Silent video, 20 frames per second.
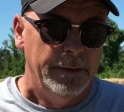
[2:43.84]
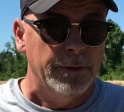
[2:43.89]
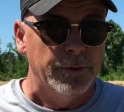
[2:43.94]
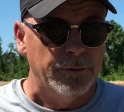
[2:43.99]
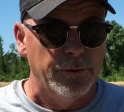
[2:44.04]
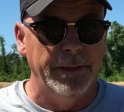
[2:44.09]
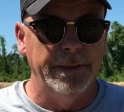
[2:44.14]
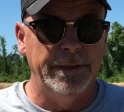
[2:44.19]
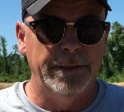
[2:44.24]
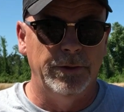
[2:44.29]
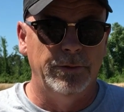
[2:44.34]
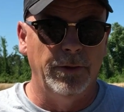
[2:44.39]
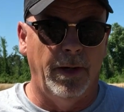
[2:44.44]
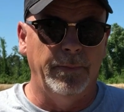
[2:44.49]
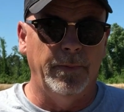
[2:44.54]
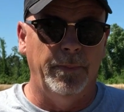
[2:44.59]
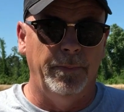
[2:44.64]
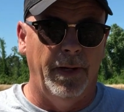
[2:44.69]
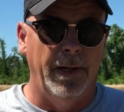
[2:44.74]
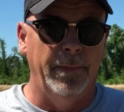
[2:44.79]
Tracy
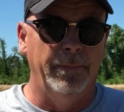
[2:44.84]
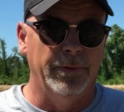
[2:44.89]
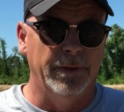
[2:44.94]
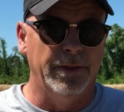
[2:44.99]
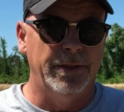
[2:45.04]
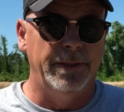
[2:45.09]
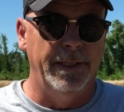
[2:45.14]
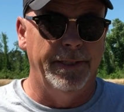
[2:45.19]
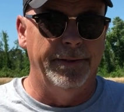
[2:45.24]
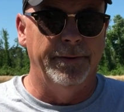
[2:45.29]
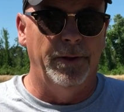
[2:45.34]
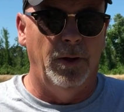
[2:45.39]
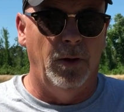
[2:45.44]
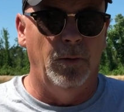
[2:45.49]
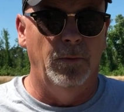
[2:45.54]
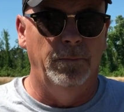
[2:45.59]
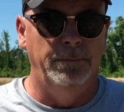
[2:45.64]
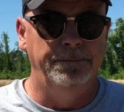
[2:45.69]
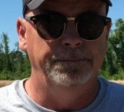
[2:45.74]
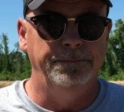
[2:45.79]
dropped the pipe wrench down the
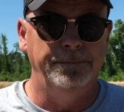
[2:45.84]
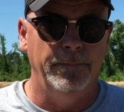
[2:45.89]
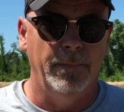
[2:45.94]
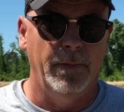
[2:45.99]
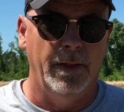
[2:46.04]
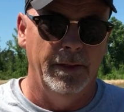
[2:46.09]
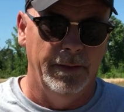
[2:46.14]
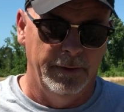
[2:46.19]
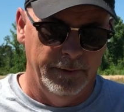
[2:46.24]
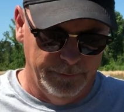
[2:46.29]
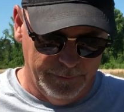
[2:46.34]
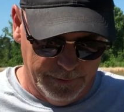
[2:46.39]
hole, and